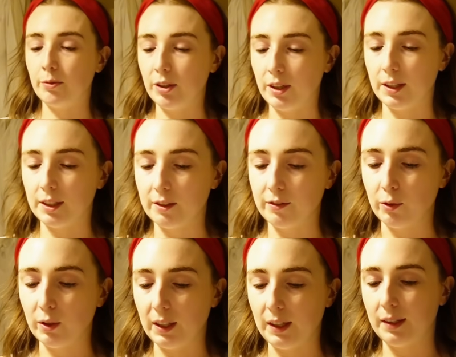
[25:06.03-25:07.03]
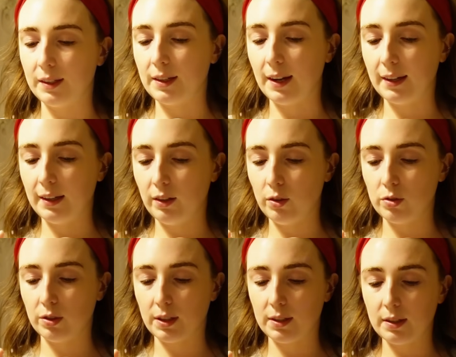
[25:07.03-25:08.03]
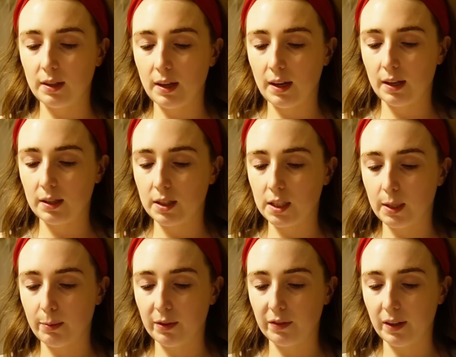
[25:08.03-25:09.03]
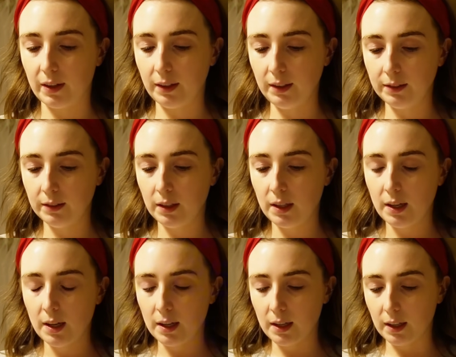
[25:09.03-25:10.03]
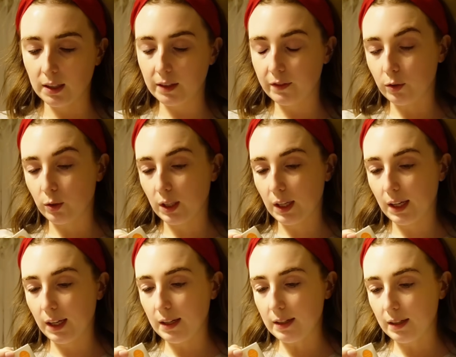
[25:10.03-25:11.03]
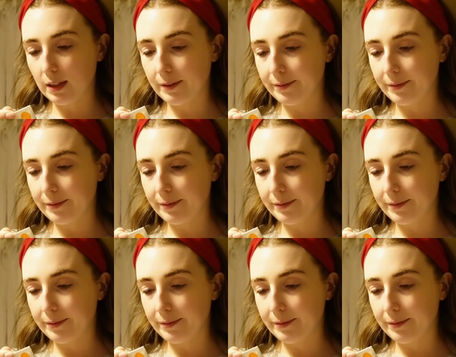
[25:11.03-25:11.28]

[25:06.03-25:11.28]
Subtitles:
gonna exfoliate tonight using this Kate Somerville Exfoliate.